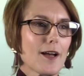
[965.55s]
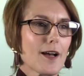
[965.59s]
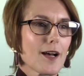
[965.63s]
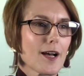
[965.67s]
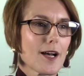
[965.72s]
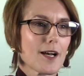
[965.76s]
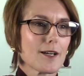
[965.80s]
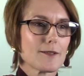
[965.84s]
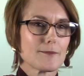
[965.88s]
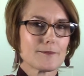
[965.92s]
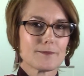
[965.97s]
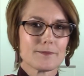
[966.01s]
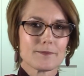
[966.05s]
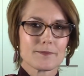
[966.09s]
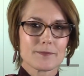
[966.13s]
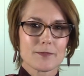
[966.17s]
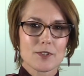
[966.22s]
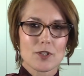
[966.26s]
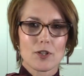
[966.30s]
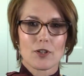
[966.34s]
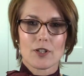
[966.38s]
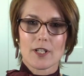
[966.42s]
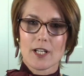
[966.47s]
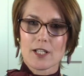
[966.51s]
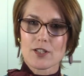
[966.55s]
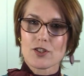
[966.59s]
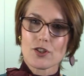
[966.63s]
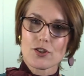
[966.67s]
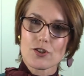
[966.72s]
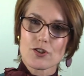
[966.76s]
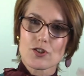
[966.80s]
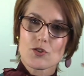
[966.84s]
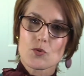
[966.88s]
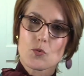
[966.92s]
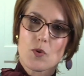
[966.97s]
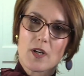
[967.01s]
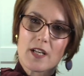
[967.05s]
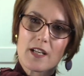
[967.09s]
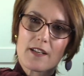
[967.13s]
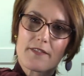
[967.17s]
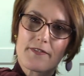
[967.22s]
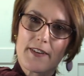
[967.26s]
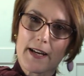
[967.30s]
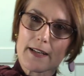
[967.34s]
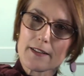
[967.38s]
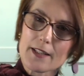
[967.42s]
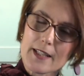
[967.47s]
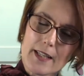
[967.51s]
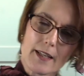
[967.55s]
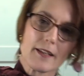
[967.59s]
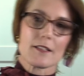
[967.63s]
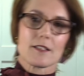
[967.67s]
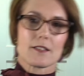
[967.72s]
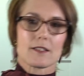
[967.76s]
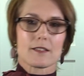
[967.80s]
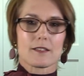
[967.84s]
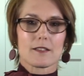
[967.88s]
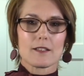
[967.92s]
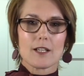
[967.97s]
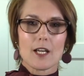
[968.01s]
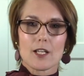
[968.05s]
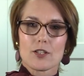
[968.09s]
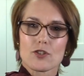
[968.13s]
God actually used one of our kids